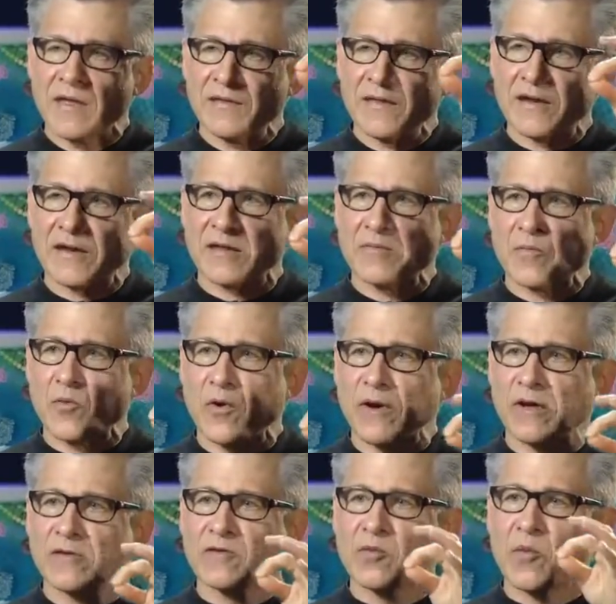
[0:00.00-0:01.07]
that it can
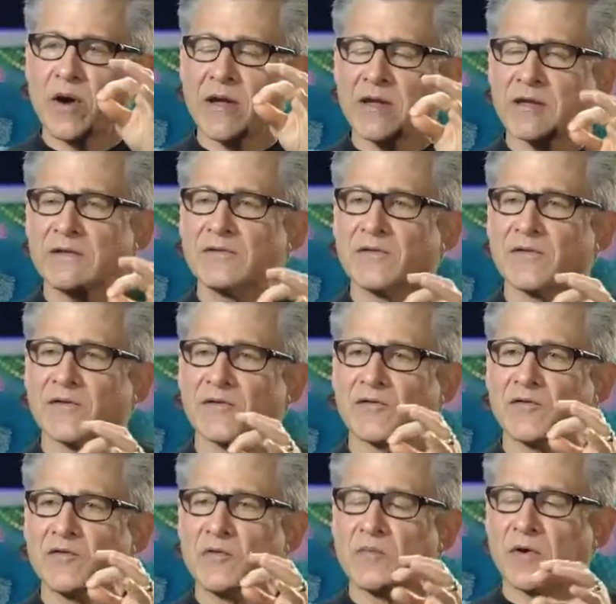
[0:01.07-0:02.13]
work its way into the
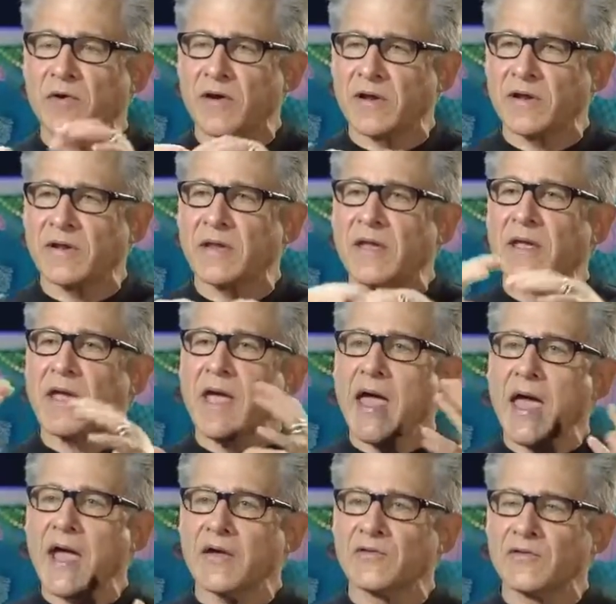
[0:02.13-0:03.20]
tumor and
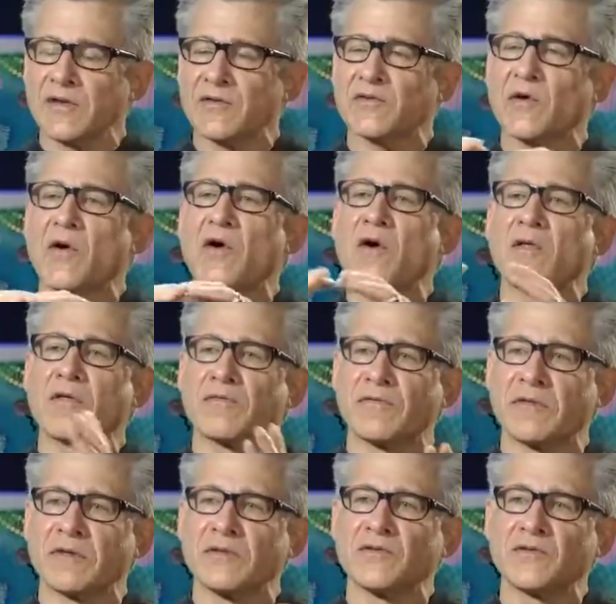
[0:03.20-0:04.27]
access all of
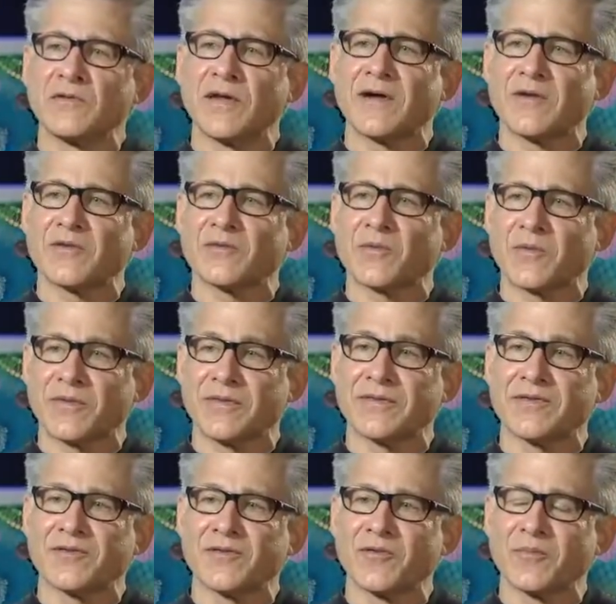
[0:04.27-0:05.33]
the cells within the
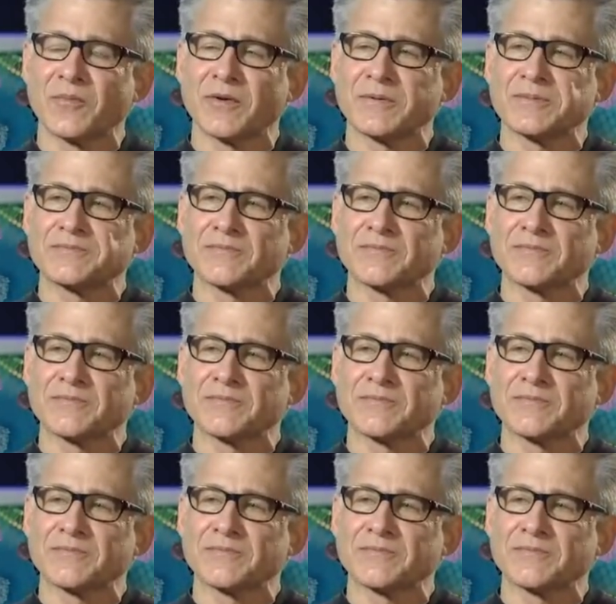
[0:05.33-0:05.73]
tumor.